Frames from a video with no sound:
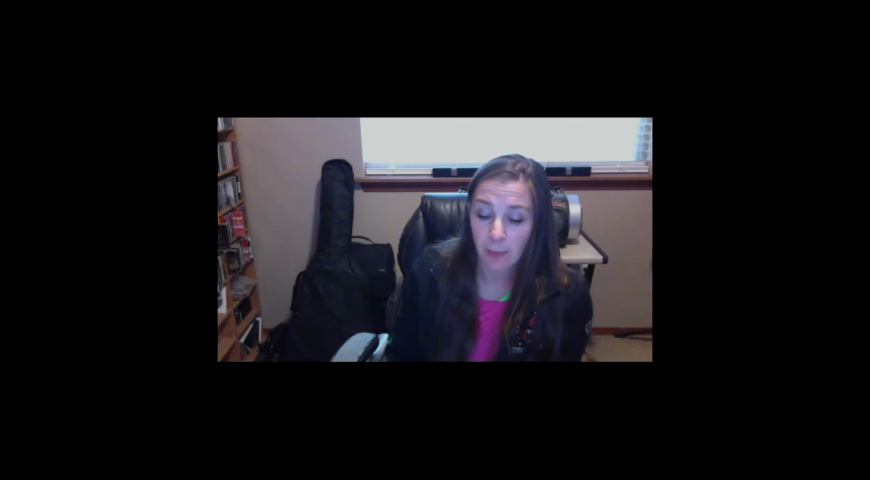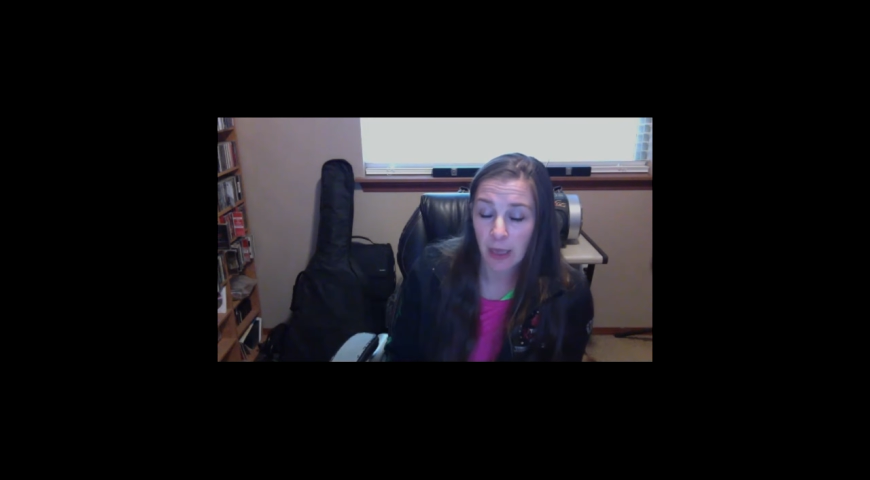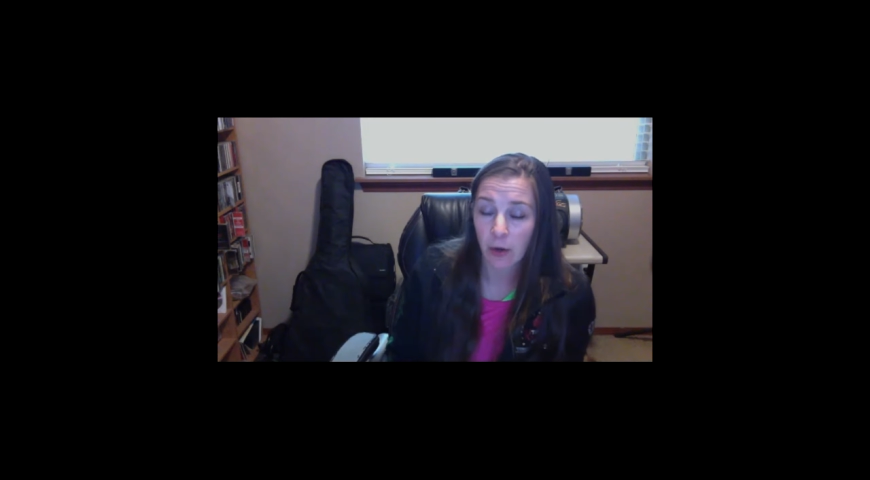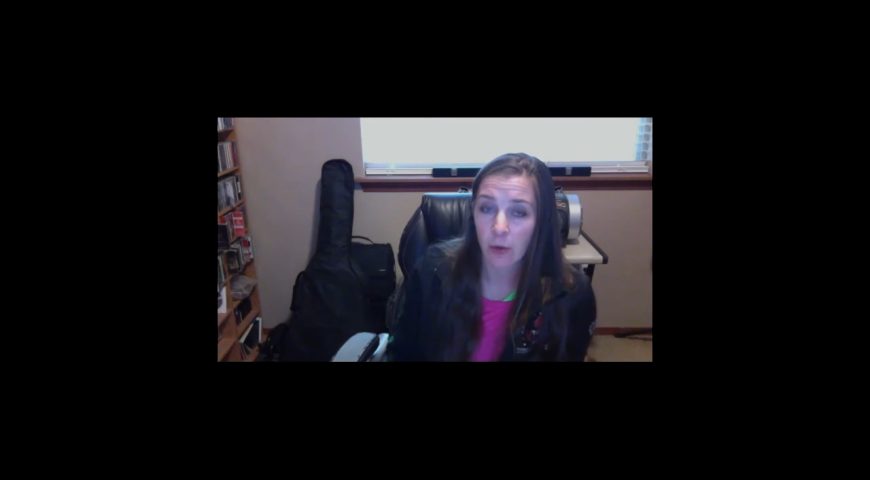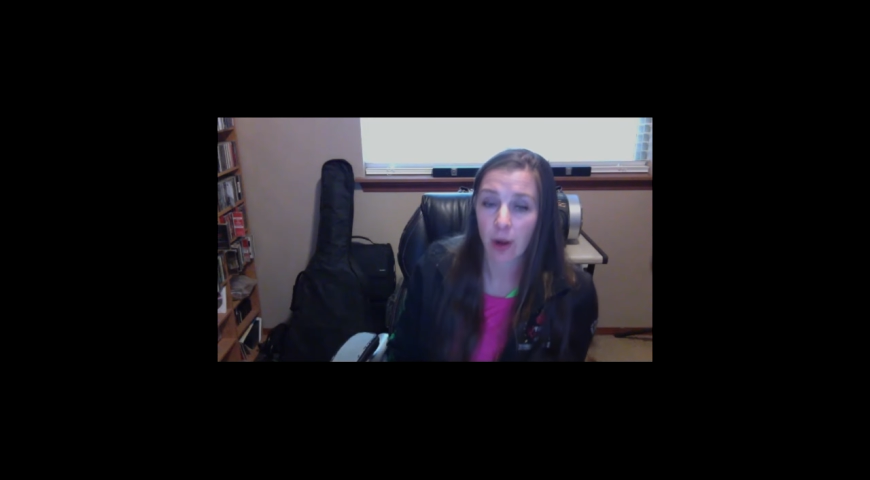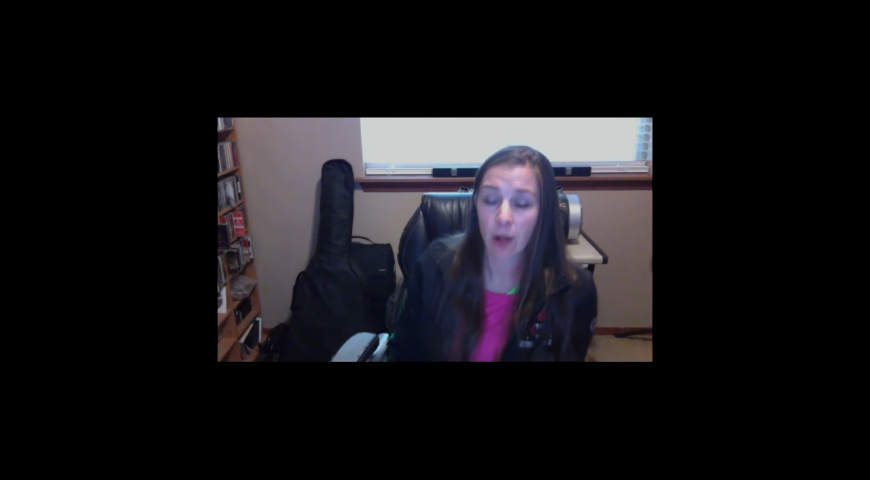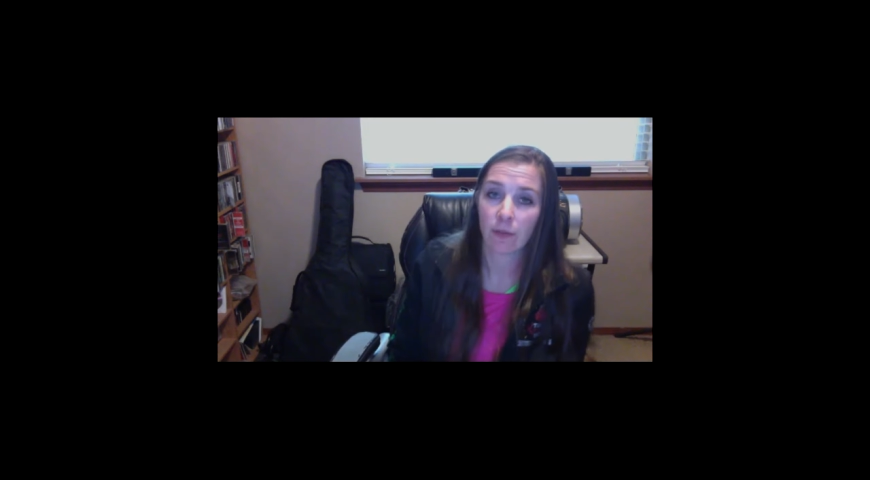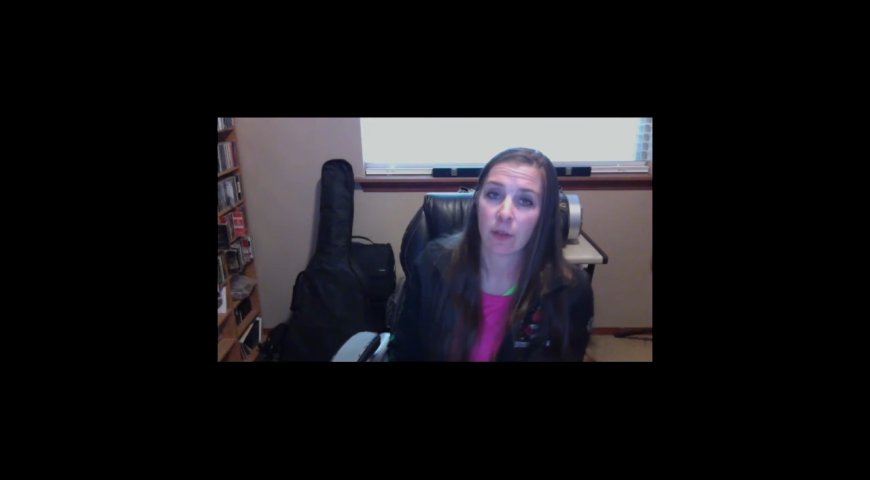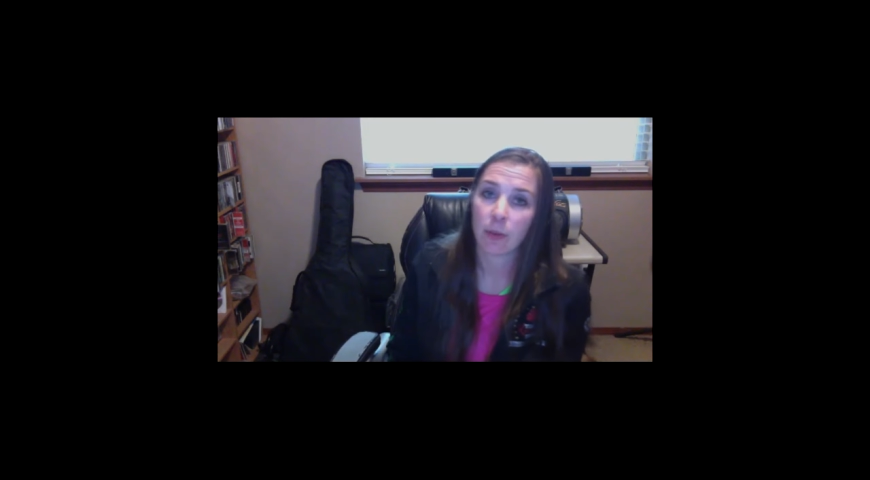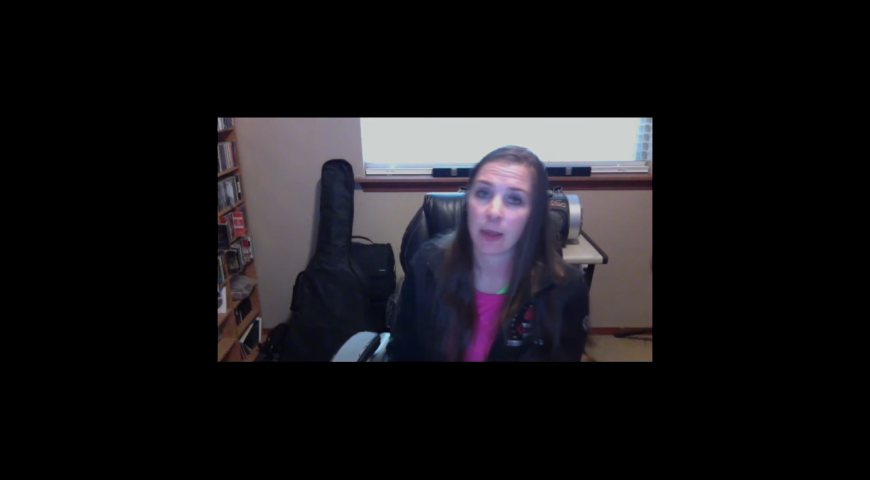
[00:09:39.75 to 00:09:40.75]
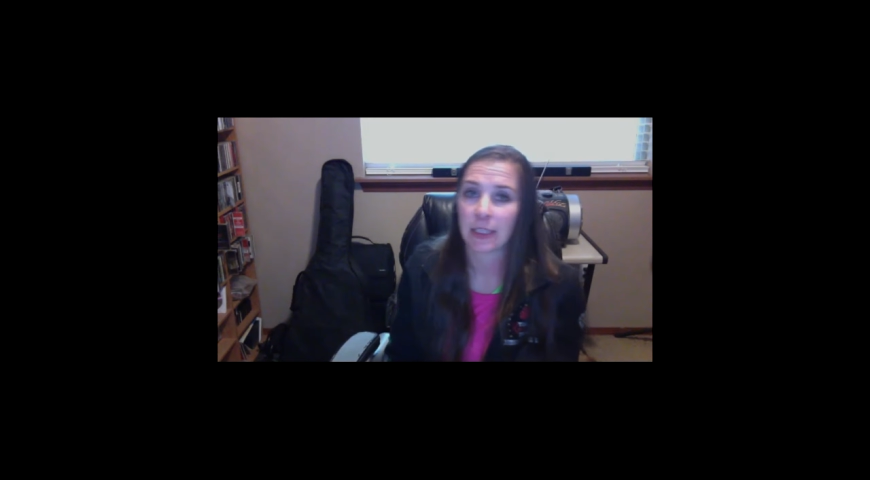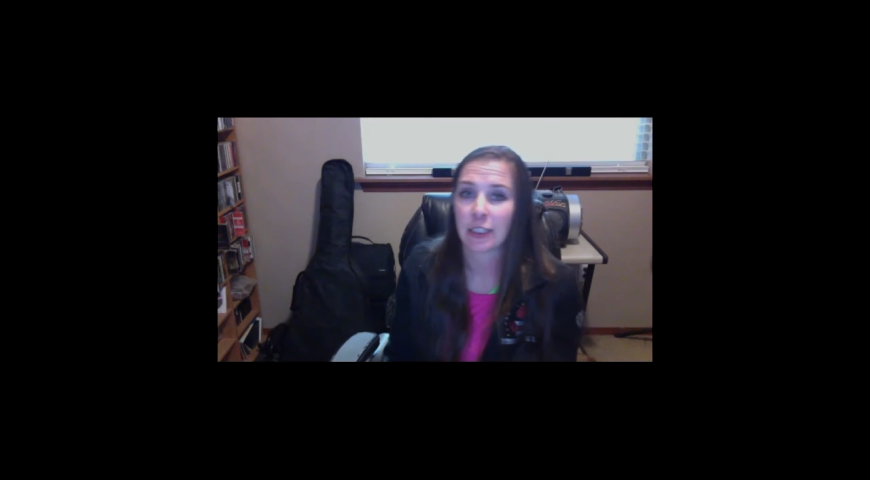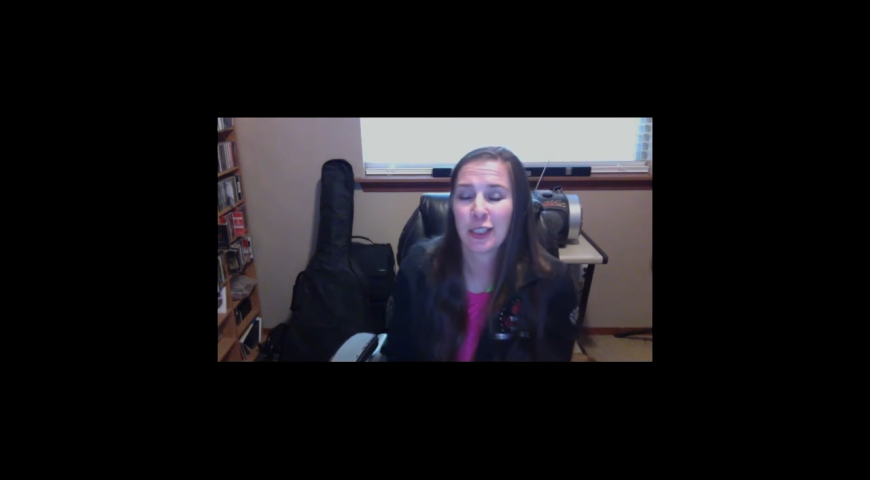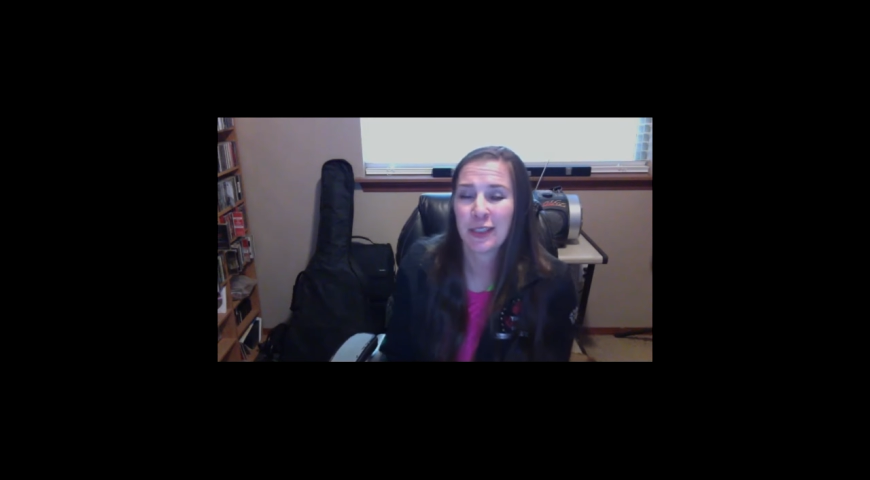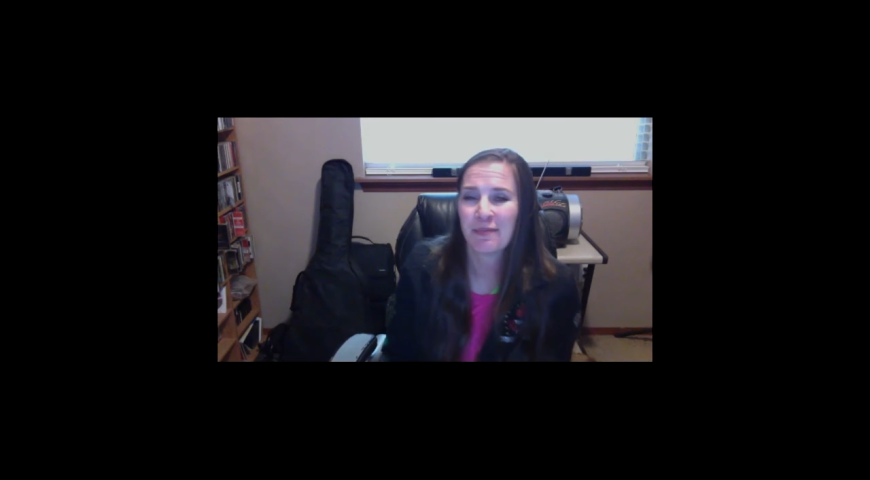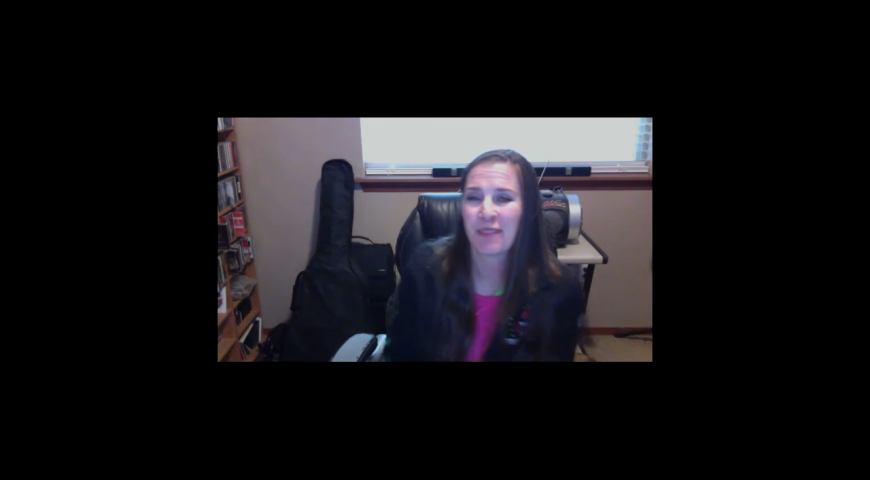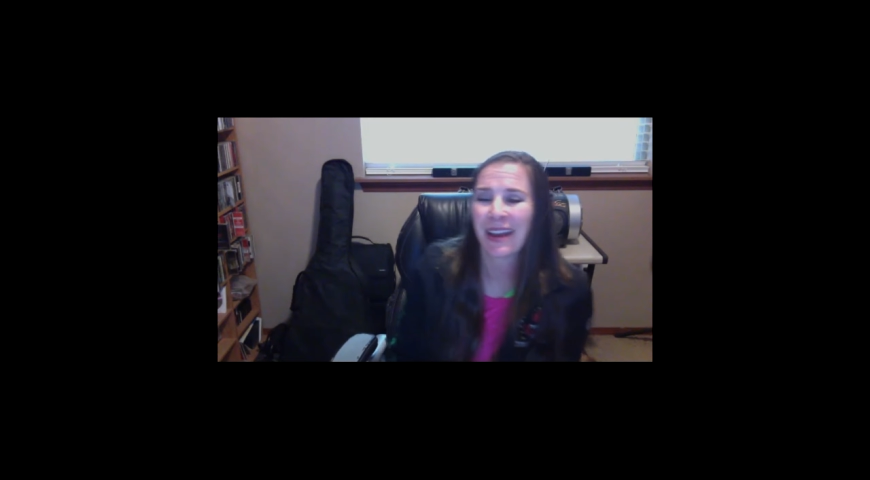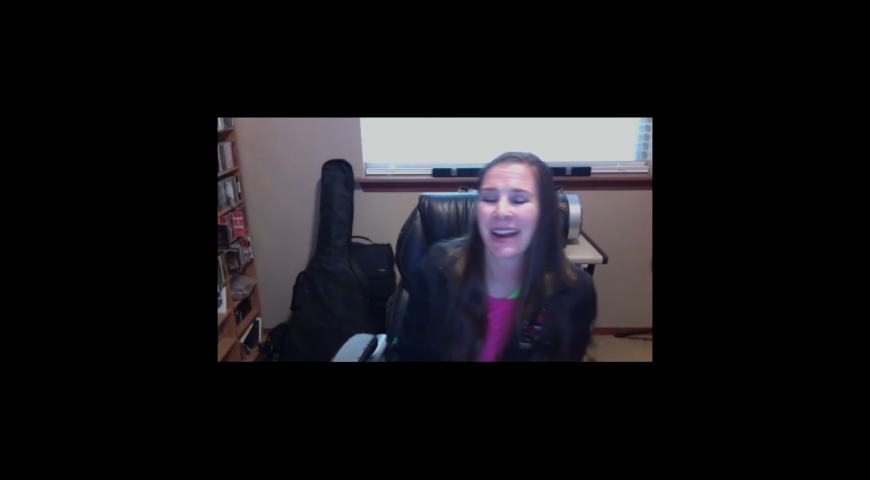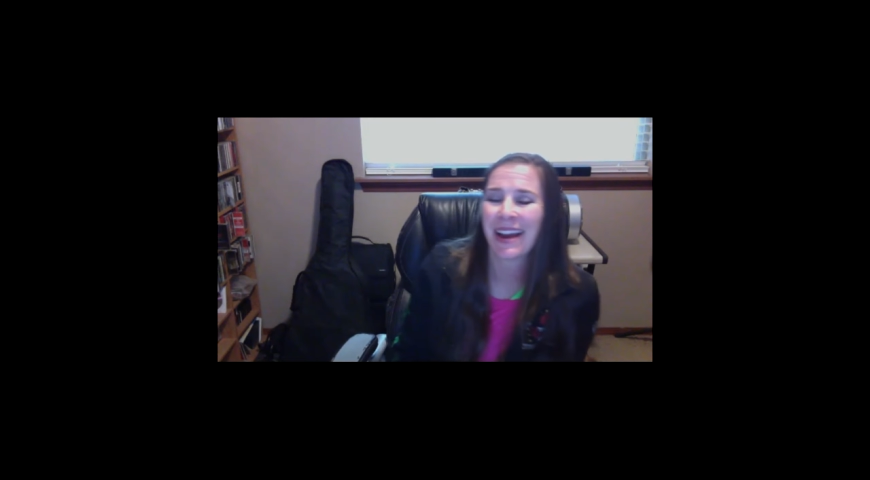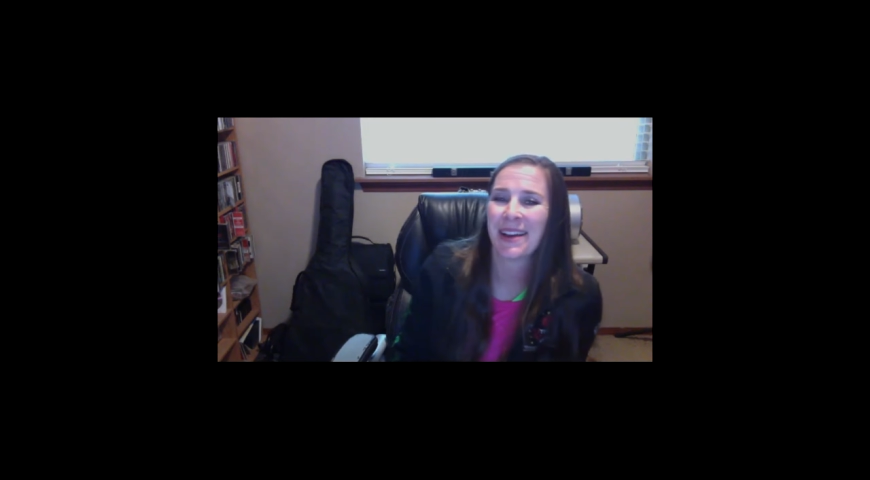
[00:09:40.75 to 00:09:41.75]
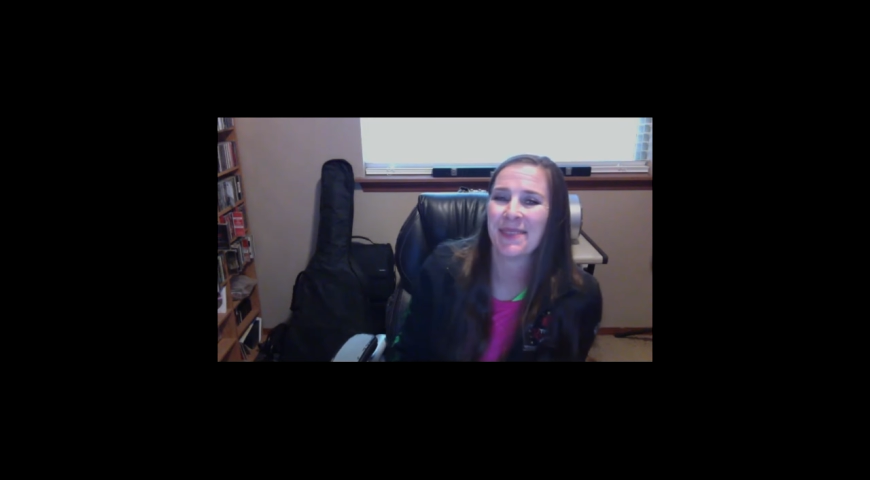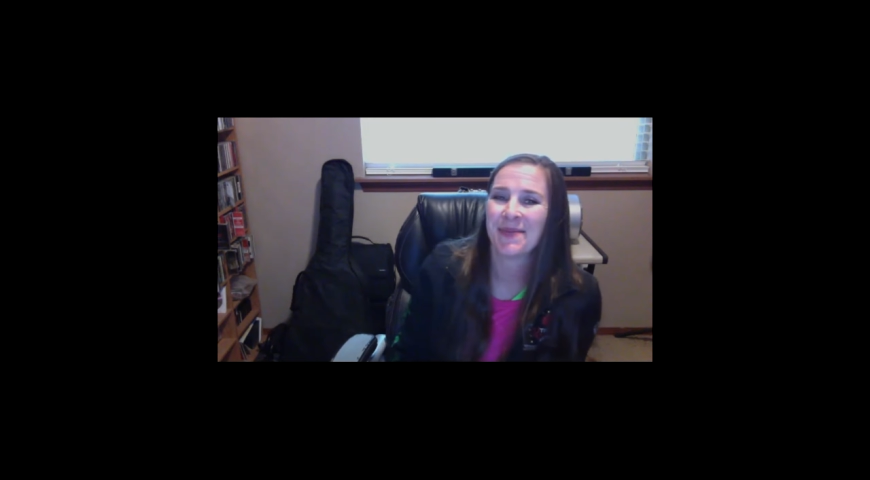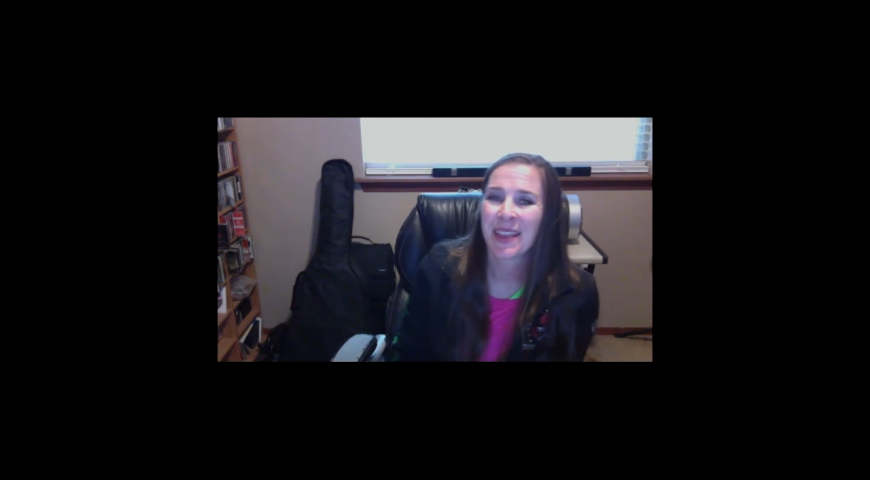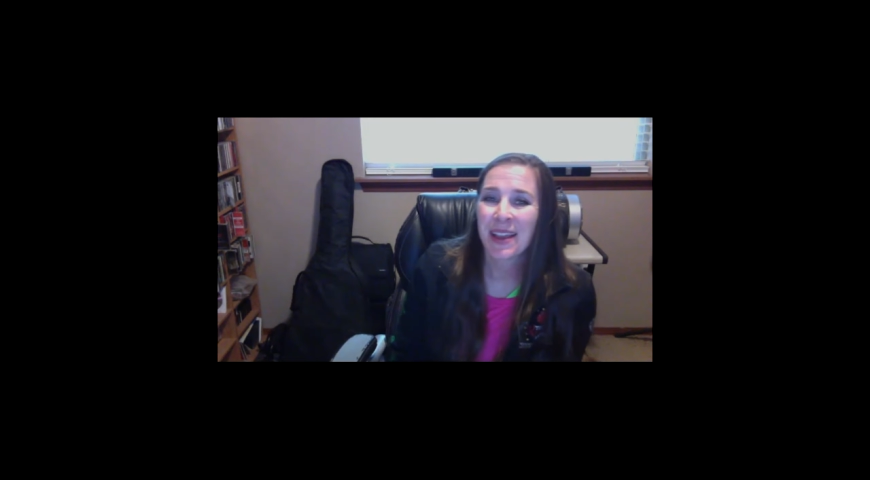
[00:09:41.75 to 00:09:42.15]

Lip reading: kind of going all over the place, but